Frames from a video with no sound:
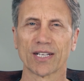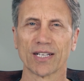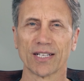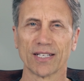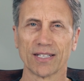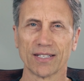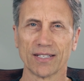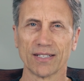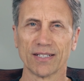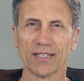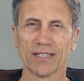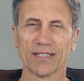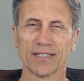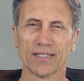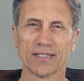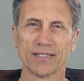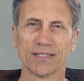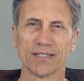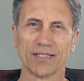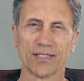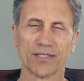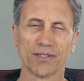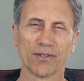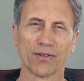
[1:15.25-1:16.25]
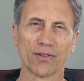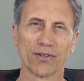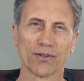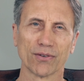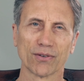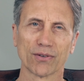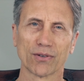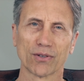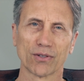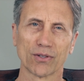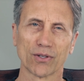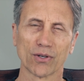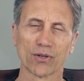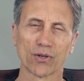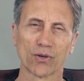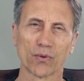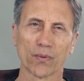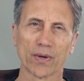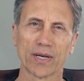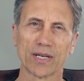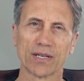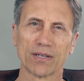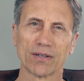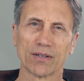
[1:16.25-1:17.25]
and they're
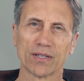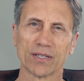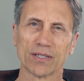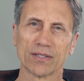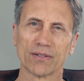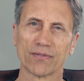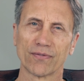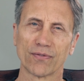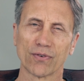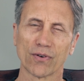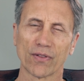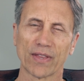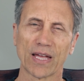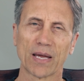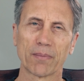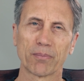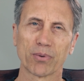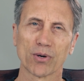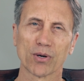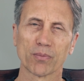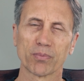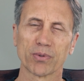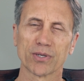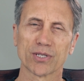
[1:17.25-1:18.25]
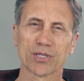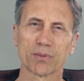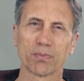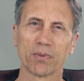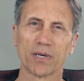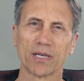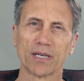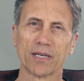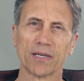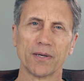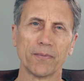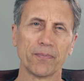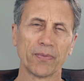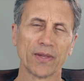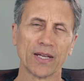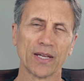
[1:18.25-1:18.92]
great for that purpose. But